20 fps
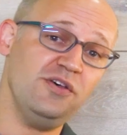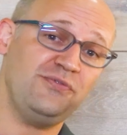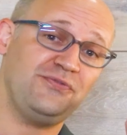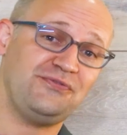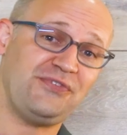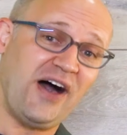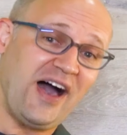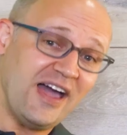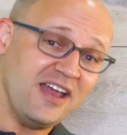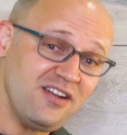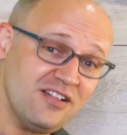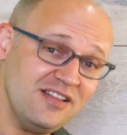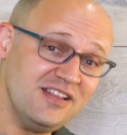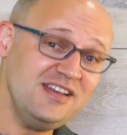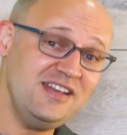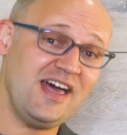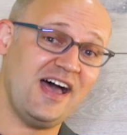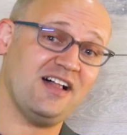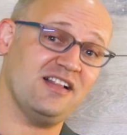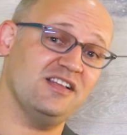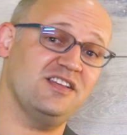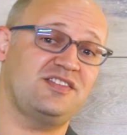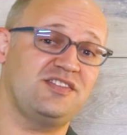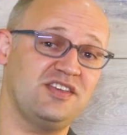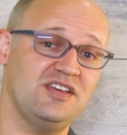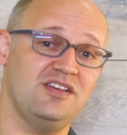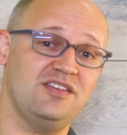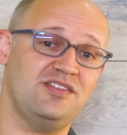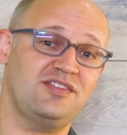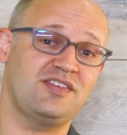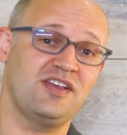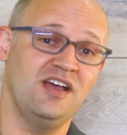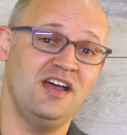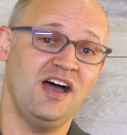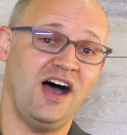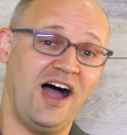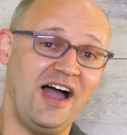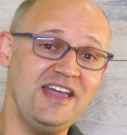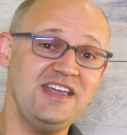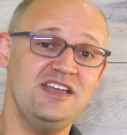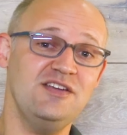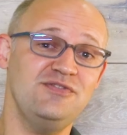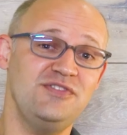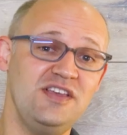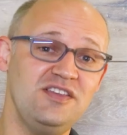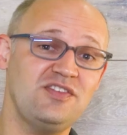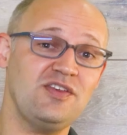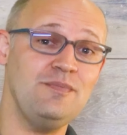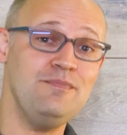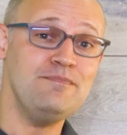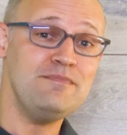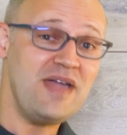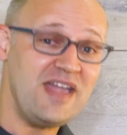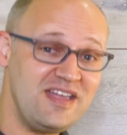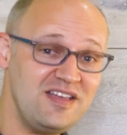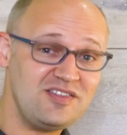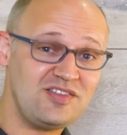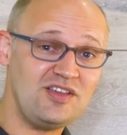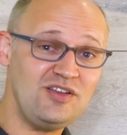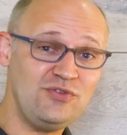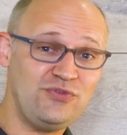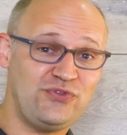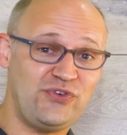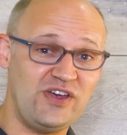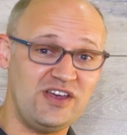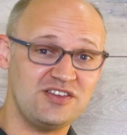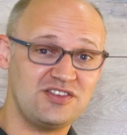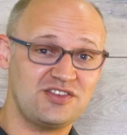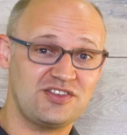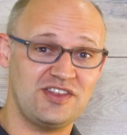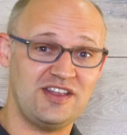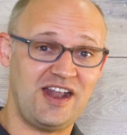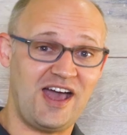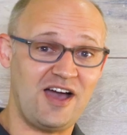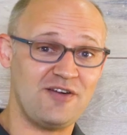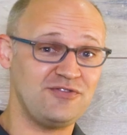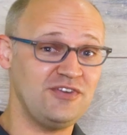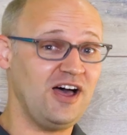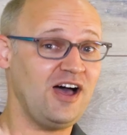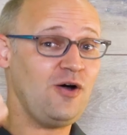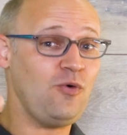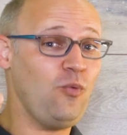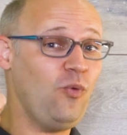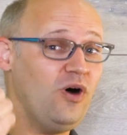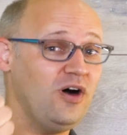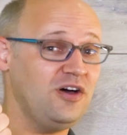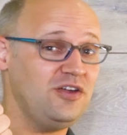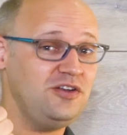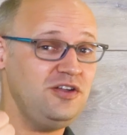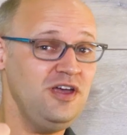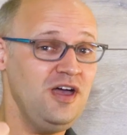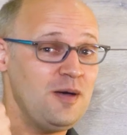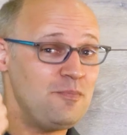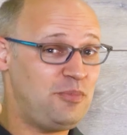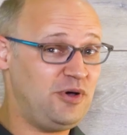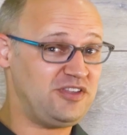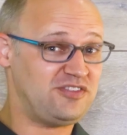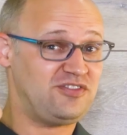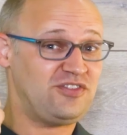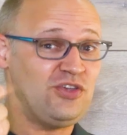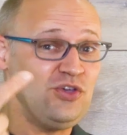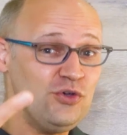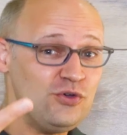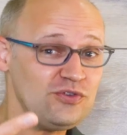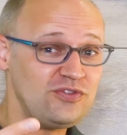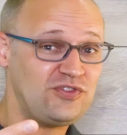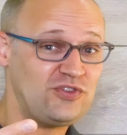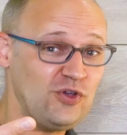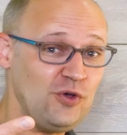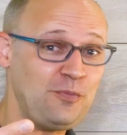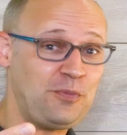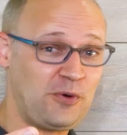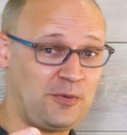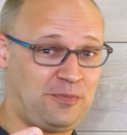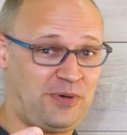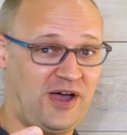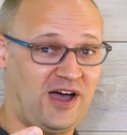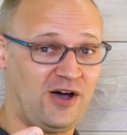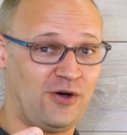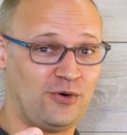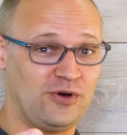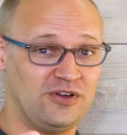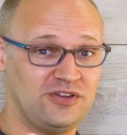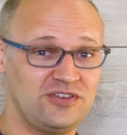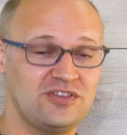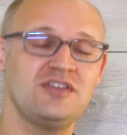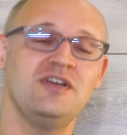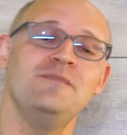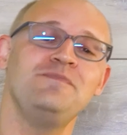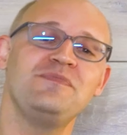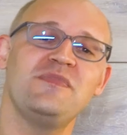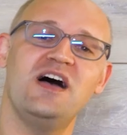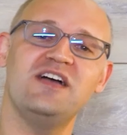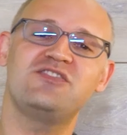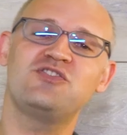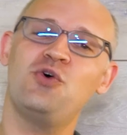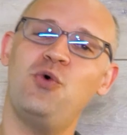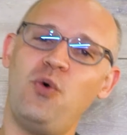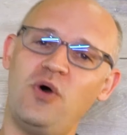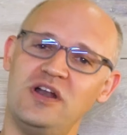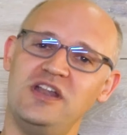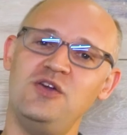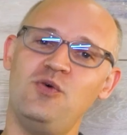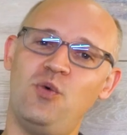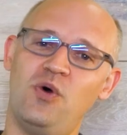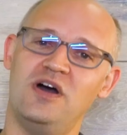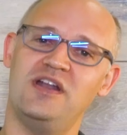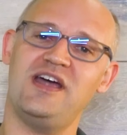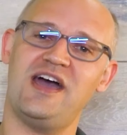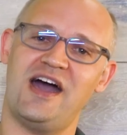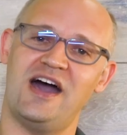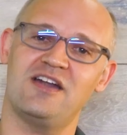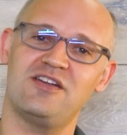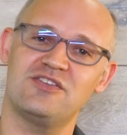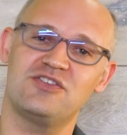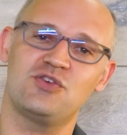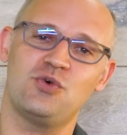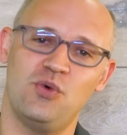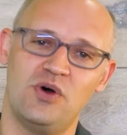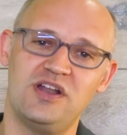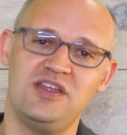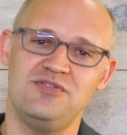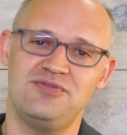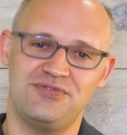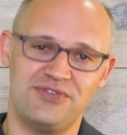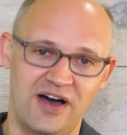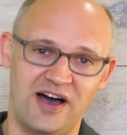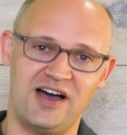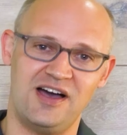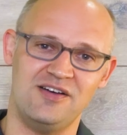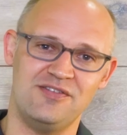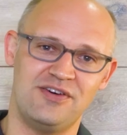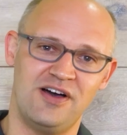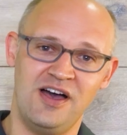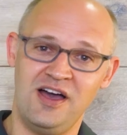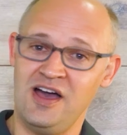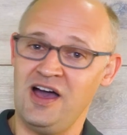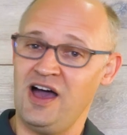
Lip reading: the final analysis, I give these amazing fish that have not one, but 2 superpowers, a 21 out of 25.